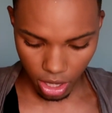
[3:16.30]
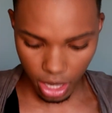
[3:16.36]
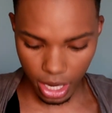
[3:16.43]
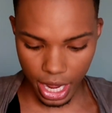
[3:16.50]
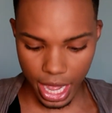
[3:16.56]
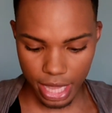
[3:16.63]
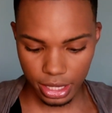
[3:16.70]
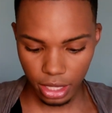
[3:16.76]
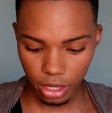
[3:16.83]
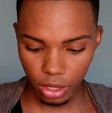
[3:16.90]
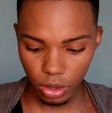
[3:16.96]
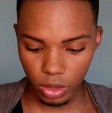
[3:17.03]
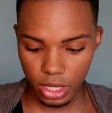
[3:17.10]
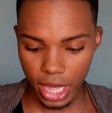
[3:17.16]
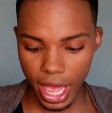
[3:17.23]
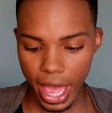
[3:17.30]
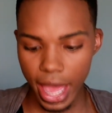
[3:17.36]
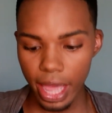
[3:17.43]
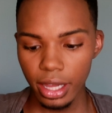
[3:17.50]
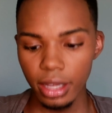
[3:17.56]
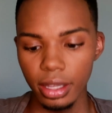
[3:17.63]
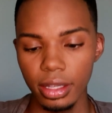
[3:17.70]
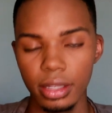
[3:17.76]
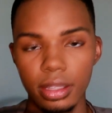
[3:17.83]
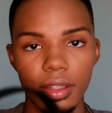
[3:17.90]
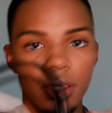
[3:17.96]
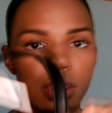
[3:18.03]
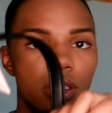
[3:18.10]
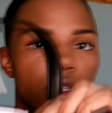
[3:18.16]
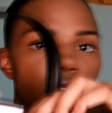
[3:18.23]
And it has a little tag.
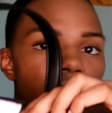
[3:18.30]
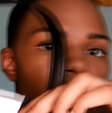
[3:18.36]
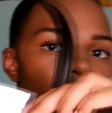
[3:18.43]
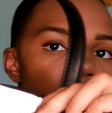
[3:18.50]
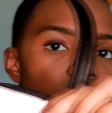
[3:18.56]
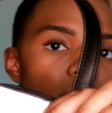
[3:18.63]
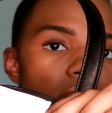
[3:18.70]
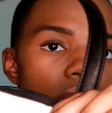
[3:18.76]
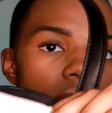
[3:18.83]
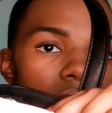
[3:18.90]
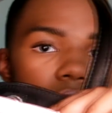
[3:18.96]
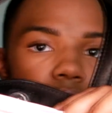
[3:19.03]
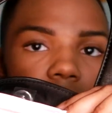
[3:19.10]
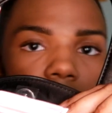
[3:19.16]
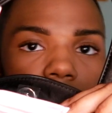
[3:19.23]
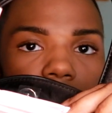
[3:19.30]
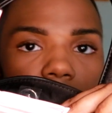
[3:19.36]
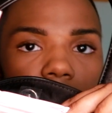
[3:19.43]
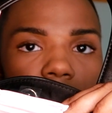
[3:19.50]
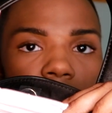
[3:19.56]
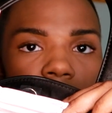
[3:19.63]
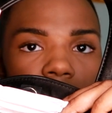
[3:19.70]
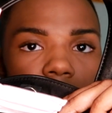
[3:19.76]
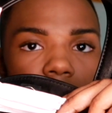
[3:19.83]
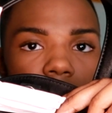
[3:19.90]
It says Telfar.